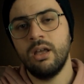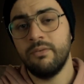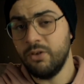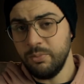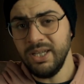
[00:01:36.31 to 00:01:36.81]

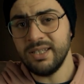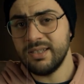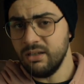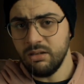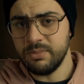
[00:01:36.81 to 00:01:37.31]
For many
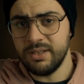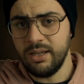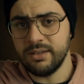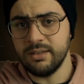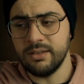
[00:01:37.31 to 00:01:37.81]

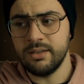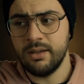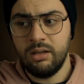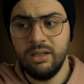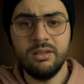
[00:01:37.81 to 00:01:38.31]
circumstances,
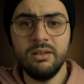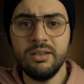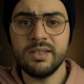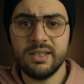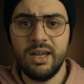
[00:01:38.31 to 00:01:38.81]
interior
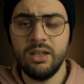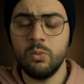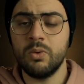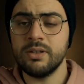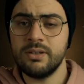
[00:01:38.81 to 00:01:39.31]
designing
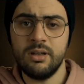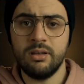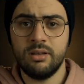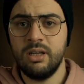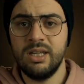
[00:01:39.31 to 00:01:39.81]
was not
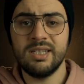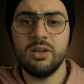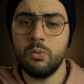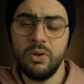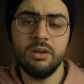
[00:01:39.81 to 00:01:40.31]
his
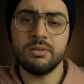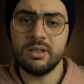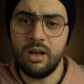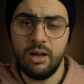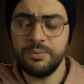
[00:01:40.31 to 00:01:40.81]
career's
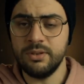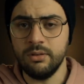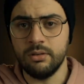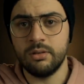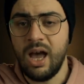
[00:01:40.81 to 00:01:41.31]

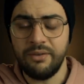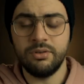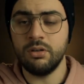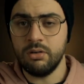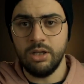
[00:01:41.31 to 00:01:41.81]
option
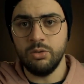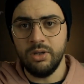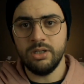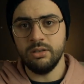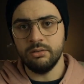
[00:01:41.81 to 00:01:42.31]
after
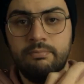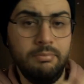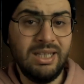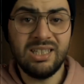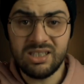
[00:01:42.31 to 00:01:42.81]
graduation.
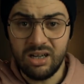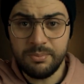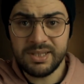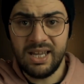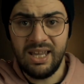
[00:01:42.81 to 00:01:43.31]
Many
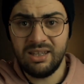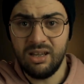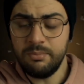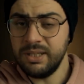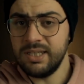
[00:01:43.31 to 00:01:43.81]
jobs and
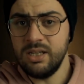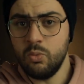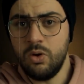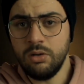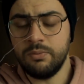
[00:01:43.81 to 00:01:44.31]
companies he
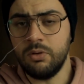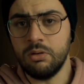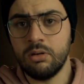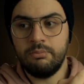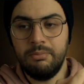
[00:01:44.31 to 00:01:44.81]
worked for,
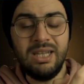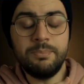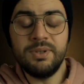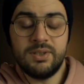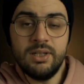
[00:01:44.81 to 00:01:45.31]
many
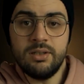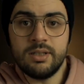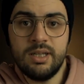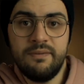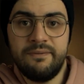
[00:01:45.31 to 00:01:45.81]

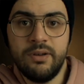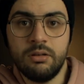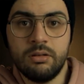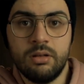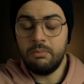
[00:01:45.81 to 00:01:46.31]
positions he
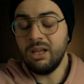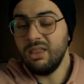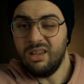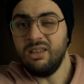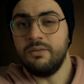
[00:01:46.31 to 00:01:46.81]
filled, but
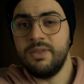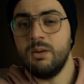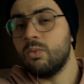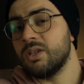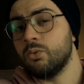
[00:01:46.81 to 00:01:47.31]
none of
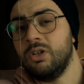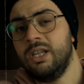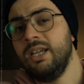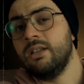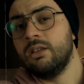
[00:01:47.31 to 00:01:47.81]
them was
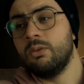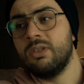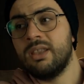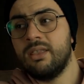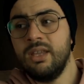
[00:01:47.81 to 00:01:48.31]
related to
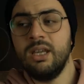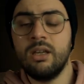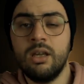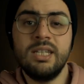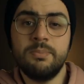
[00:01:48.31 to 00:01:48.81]
the thing
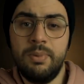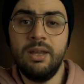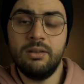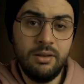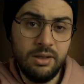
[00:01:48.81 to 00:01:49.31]
he
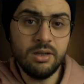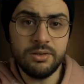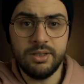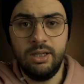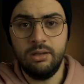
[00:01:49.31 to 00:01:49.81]
spent
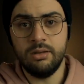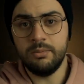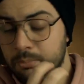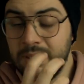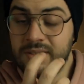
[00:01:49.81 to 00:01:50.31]
years in.
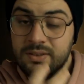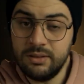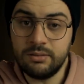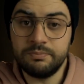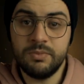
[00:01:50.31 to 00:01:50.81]
But
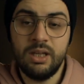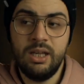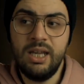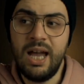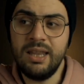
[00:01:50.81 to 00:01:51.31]
still,
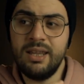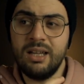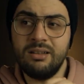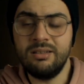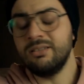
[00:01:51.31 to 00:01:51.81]
he had
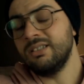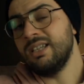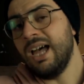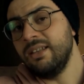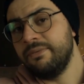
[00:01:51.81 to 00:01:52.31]
that little
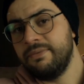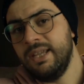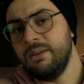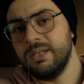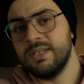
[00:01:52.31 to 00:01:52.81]
tiny
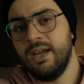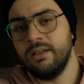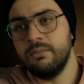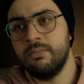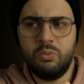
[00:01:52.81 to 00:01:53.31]
flame inside
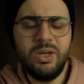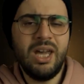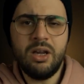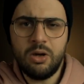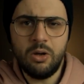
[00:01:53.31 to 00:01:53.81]
him. We
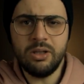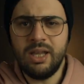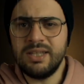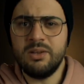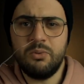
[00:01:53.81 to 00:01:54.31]
can call it
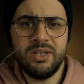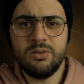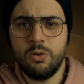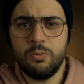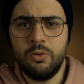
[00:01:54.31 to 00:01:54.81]
as a
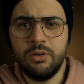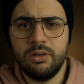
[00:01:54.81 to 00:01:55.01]
restore point.